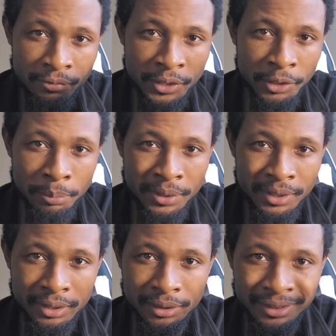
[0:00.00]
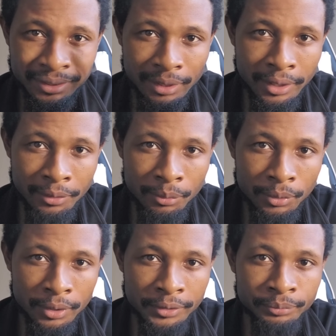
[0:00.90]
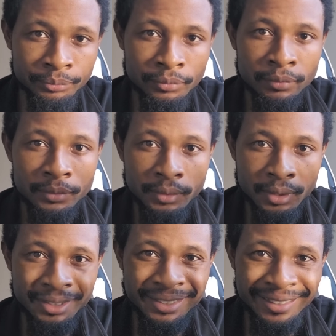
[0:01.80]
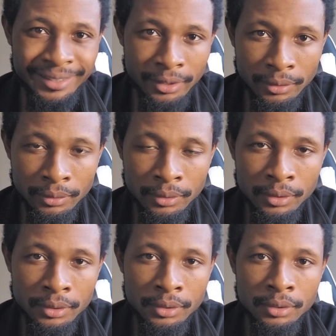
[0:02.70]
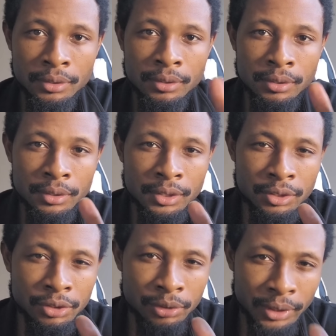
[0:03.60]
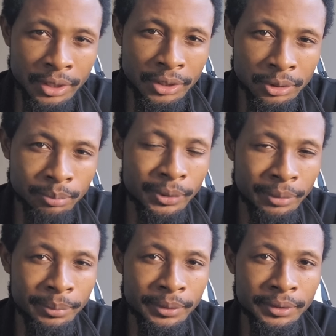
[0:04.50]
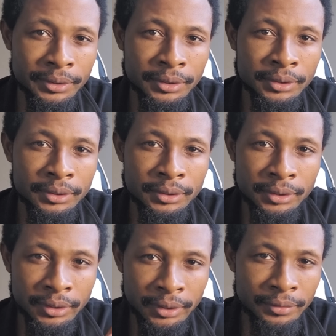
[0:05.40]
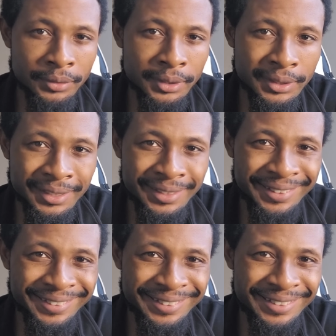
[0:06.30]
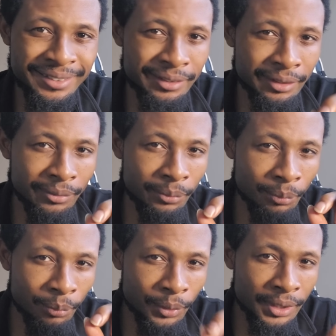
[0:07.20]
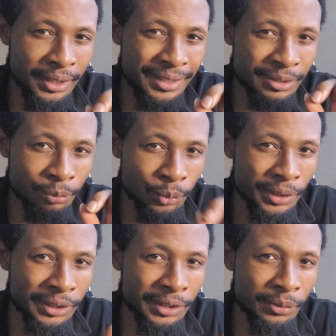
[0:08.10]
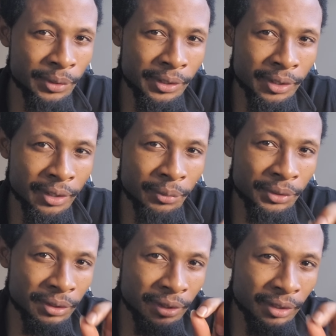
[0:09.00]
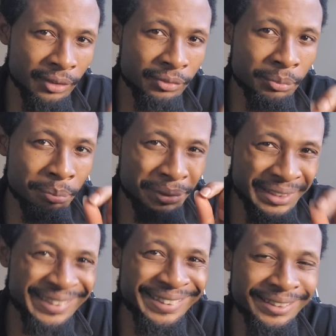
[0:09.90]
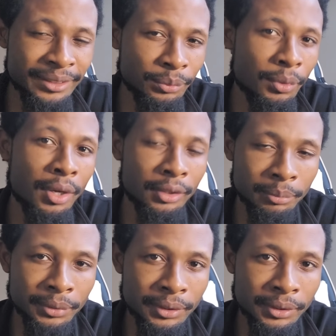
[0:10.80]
Philippines, Taiwan, and now this strange bubbling gives us hints of what is really going on with the earth bleeding water